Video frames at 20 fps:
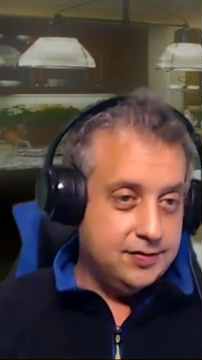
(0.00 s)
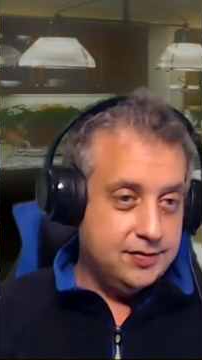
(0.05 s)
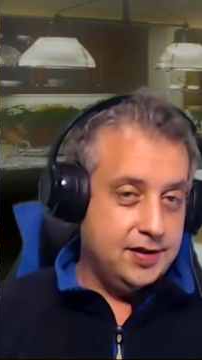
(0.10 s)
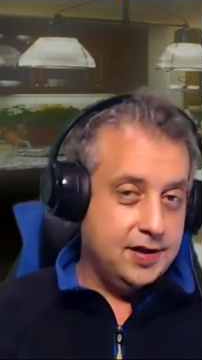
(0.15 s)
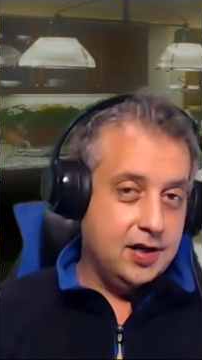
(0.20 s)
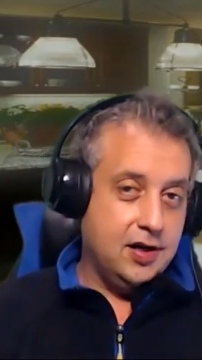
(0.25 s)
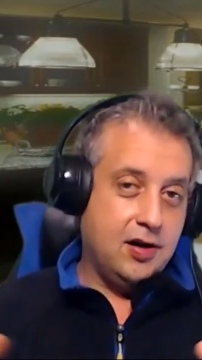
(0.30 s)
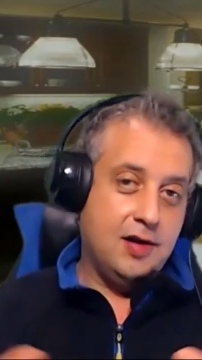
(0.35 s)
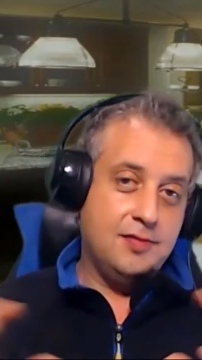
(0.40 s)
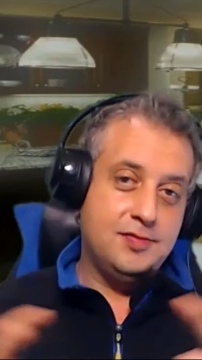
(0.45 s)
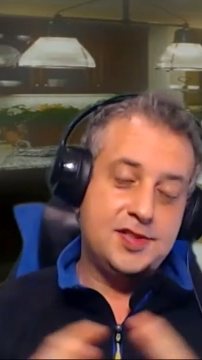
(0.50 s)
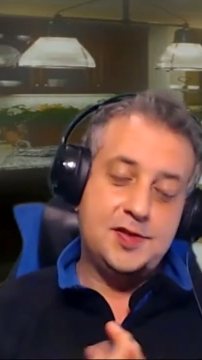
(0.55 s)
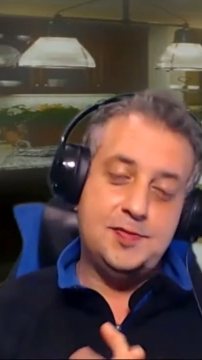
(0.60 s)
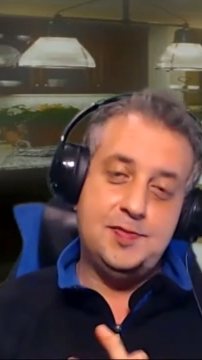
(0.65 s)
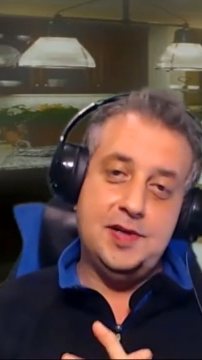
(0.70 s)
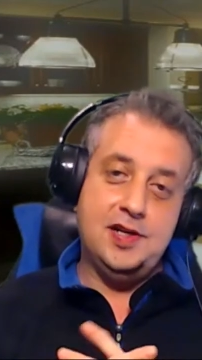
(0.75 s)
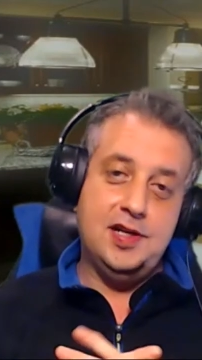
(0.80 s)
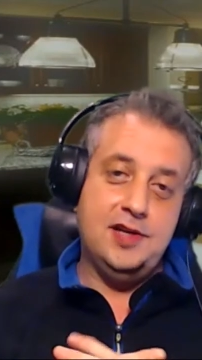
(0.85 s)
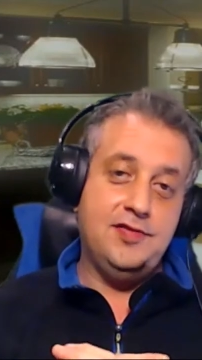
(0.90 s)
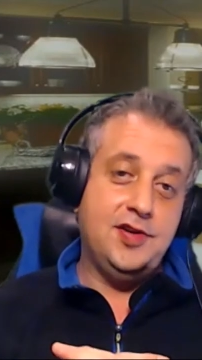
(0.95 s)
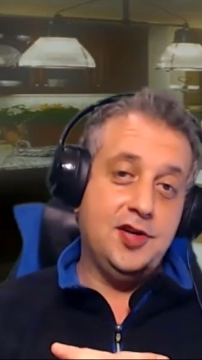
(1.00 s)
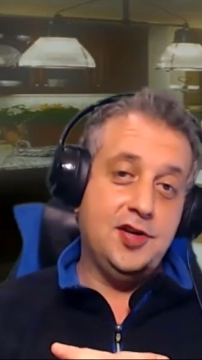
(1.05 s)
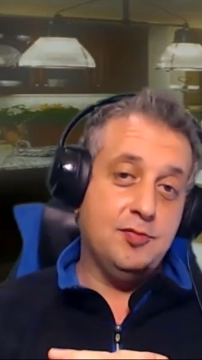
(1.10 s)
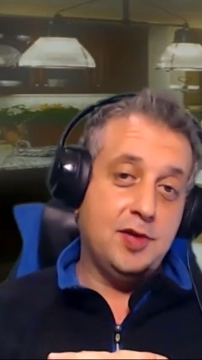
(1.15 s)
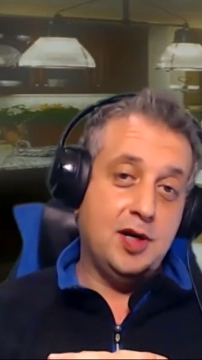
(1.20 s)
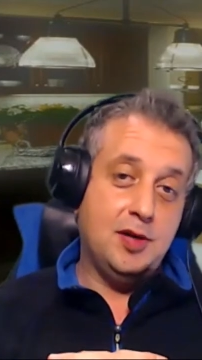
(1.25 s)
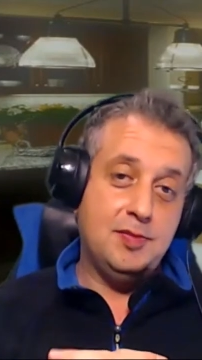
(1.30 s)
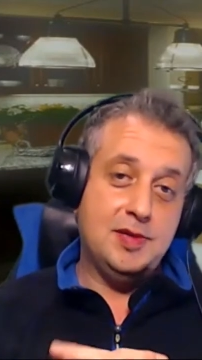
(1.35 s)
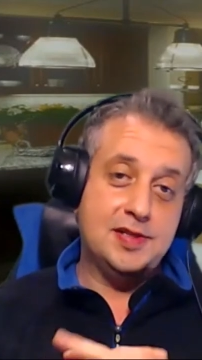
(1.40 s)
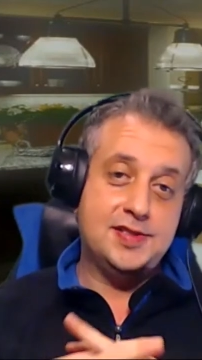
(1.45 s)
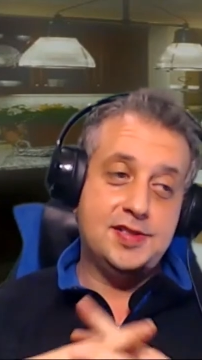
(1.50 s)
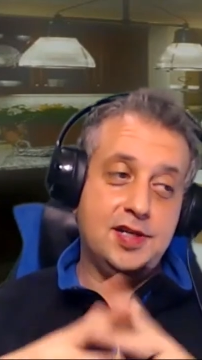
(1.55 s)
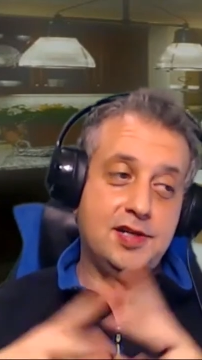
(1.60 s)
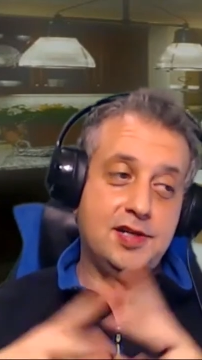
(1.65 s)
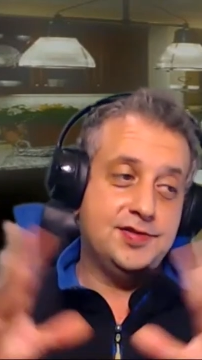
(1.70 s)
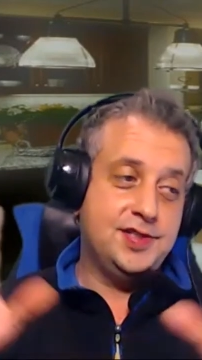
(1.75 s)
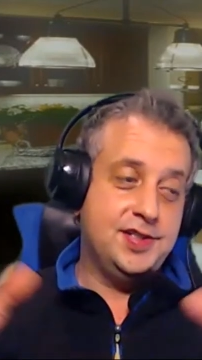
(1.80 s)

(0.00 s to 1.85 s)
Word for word: you know, I've just been living here by myself.